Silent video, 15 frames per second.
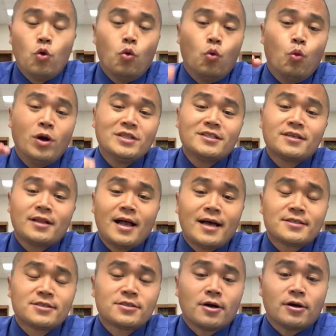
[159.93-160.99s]
Once
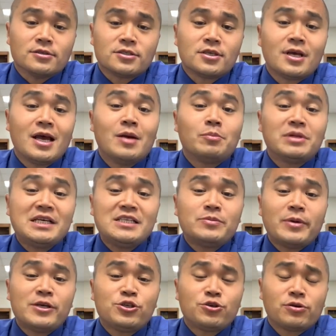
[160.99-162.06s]
class starts, please
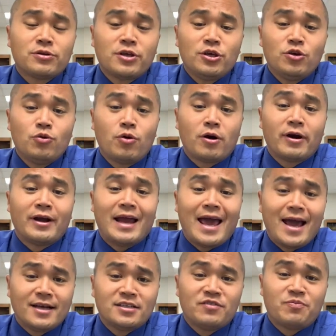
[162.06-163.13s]
make sure that you are an
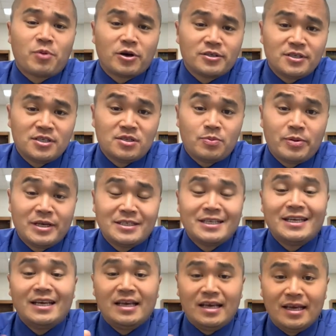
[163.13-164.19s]
active participant
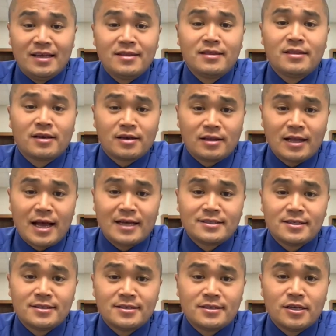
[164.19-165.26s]
in the class
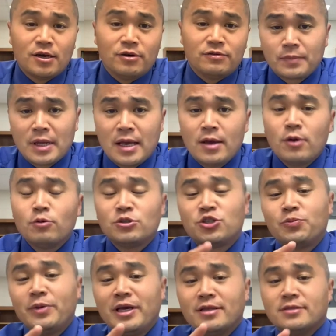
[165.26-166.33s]
itself, which
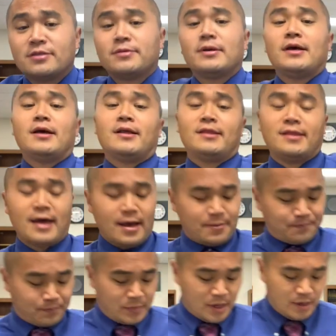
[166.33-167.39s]
means
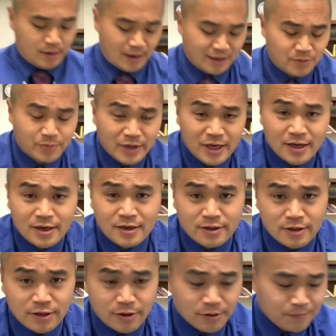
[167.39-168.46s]
that at the beginning of the
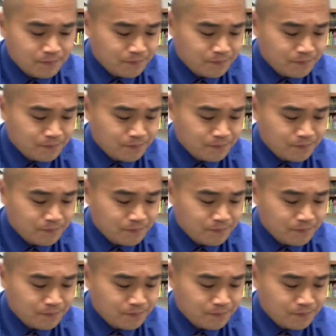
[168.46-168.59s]
year,